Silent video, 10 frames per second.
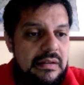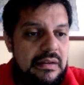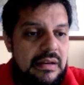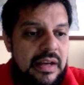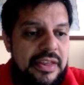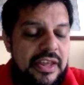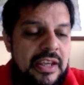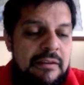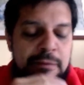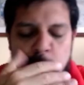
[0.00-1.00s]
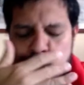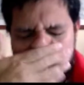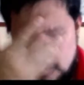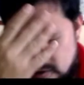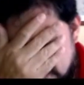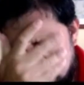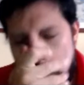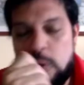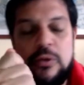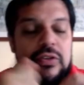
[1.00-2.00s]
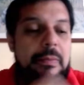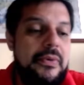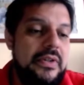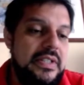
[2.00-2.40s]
I think if you support